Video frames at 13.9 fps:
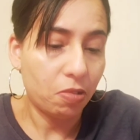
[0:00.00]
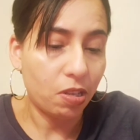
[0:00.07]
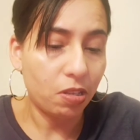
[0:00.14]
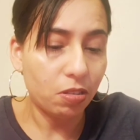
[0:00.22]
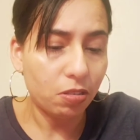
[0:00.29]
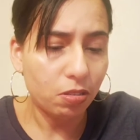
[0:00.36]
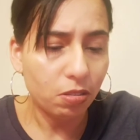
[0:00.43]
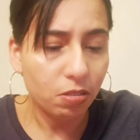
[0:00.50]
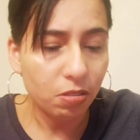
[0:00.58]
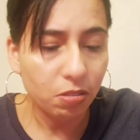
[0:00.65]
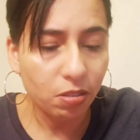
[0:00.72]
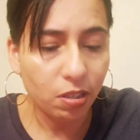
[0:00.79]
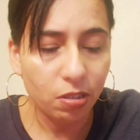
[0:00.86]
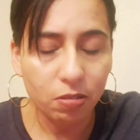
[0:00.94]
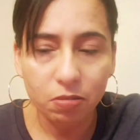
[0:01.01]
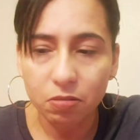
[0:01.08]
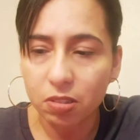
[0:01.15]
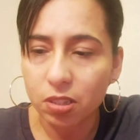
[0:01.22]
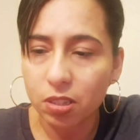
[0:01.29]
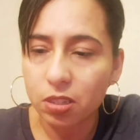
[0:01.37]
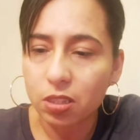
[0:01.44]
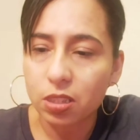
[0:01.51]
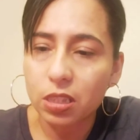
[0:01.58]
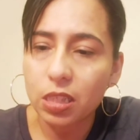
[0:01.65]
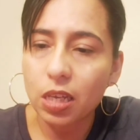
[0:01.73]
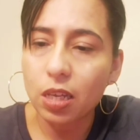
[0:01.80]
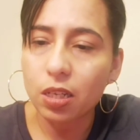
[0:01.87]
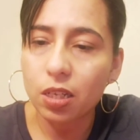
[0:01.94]
Well, I don't really
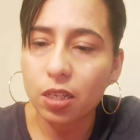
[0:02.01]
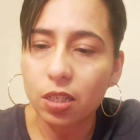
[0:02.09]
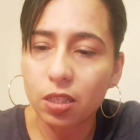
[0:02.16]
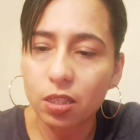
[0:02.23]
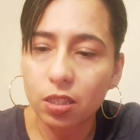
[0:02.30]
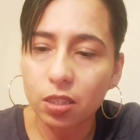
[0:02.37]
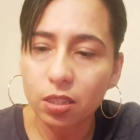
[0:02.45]
see any